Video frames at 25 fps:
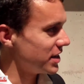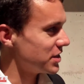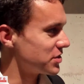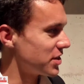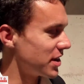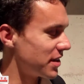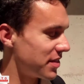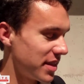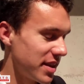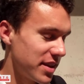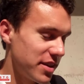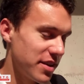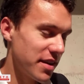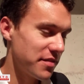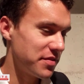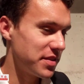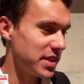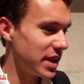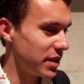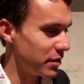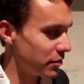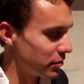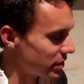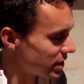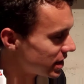So I think you have to
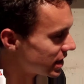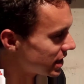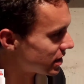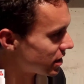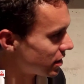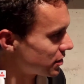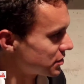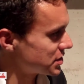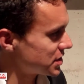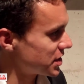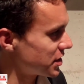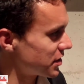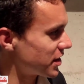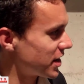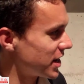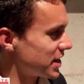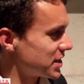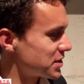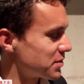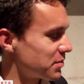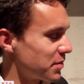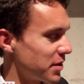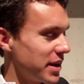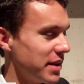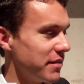get really close to your
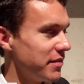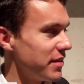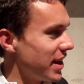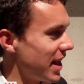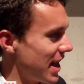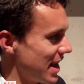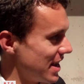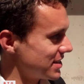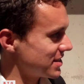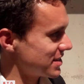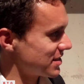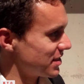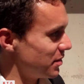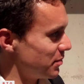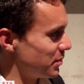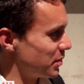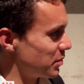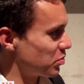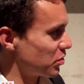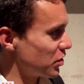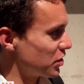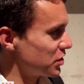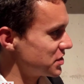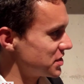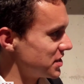customer, even ask them in
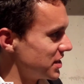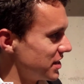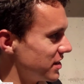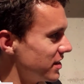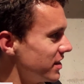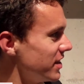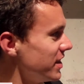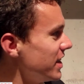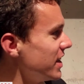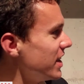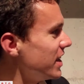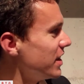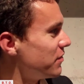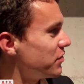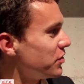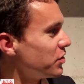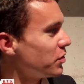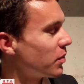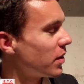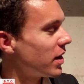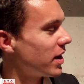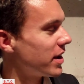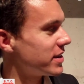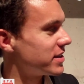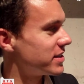person. If you
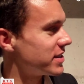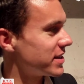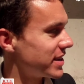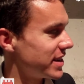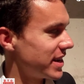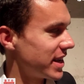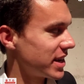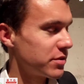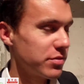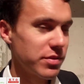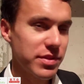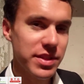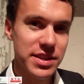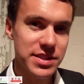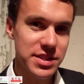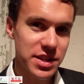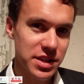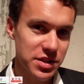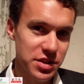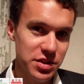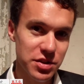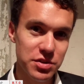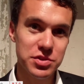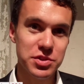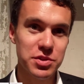want to connect with us
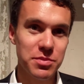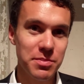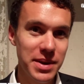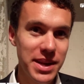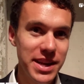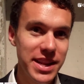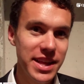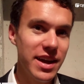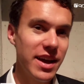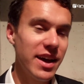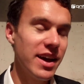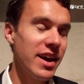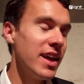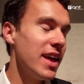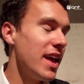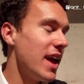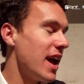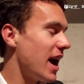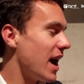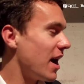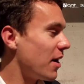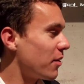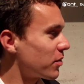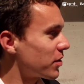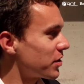on social media,
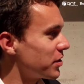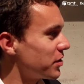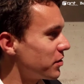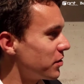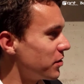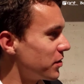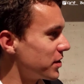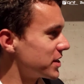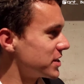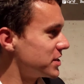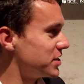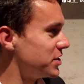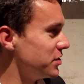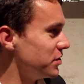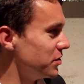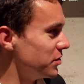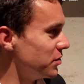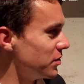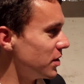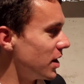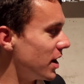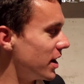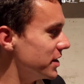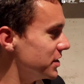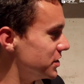how are you going to
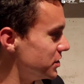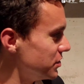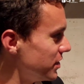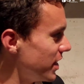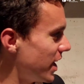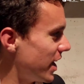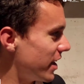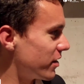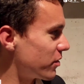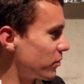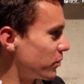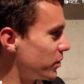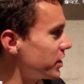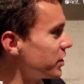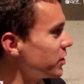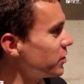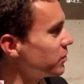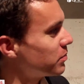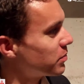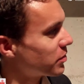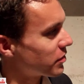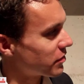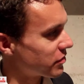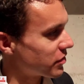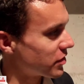do that, or what do you
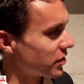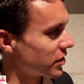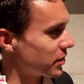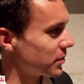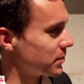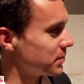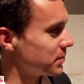prefer?